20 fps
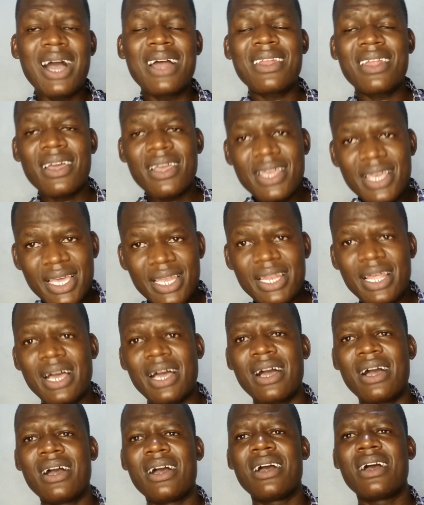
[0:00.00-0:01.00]
And again,
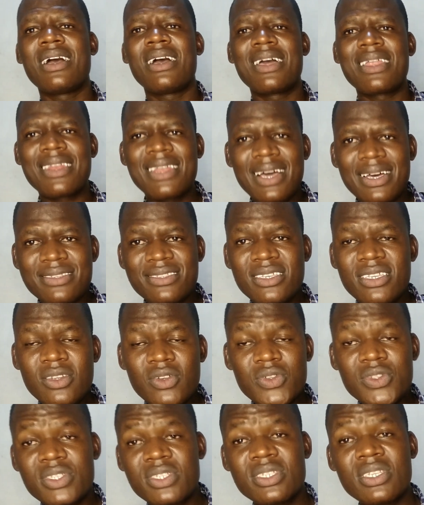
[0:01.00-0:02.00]
does
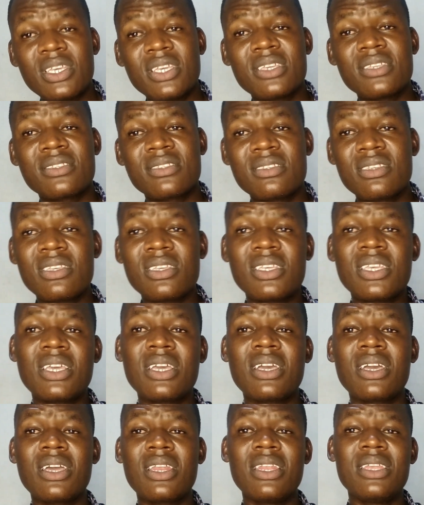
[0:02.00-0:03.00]
anyone see
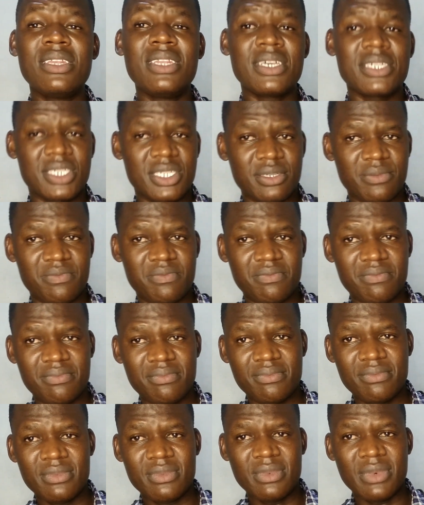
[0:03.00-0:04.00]
sinking leadership
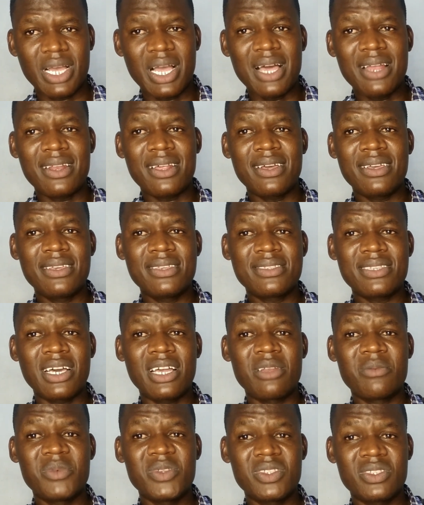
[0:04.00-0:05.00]
under his
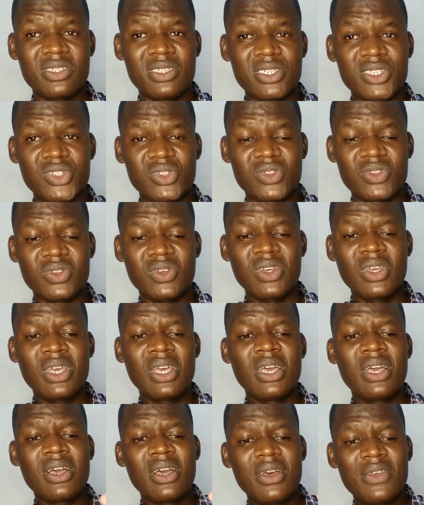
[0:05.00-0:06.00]
administration?
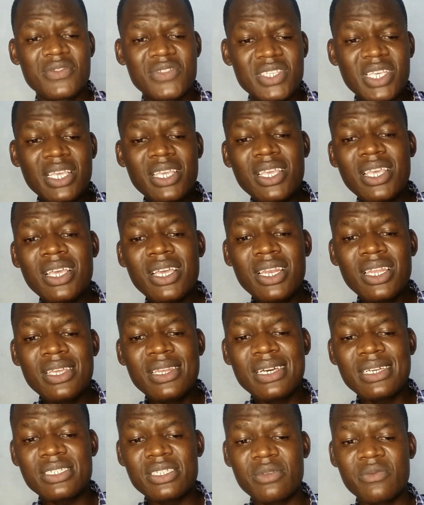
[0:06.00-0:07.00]
Sinking
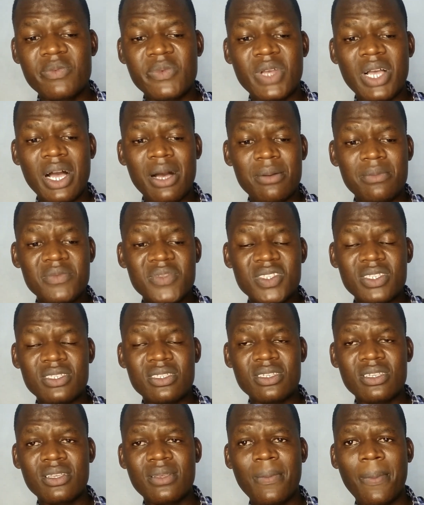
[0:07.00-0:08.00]
leadership
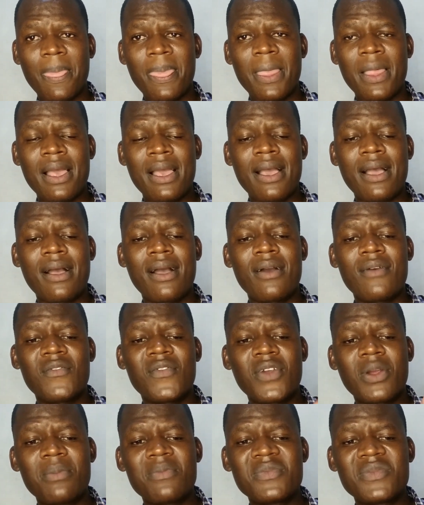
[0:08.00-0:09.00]
comes
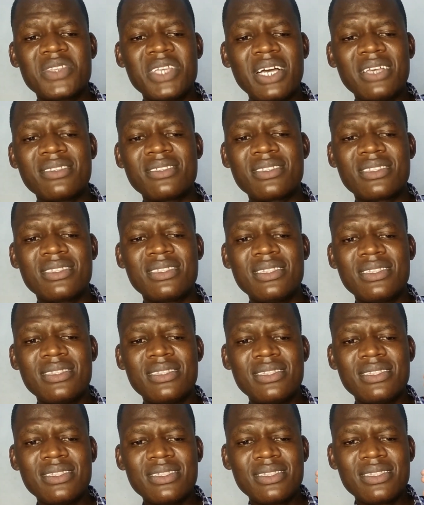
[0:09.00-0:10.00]
from just
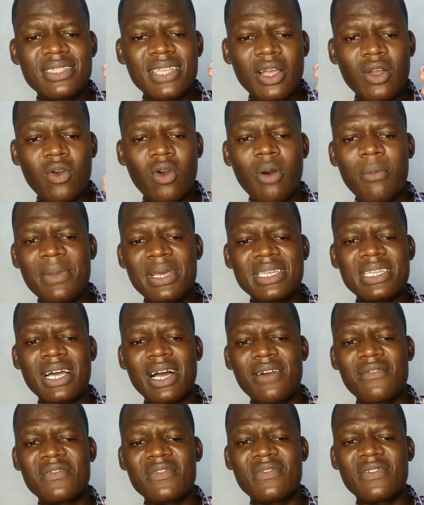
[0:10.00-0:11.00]
the comment
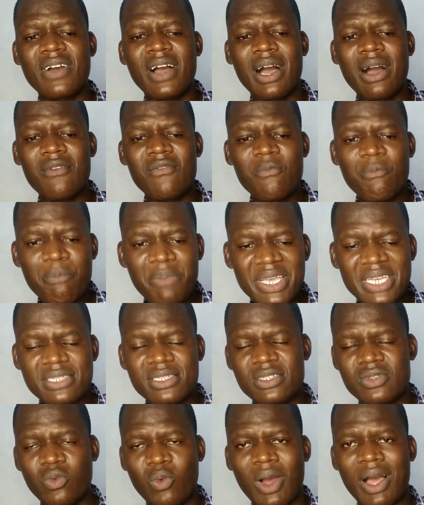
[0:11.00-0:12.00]
I've, I've
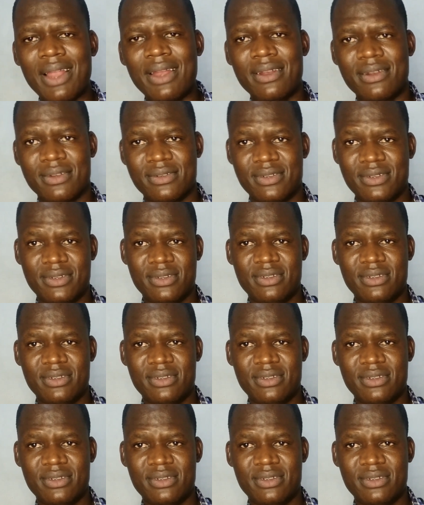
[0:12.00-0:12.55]
picked one.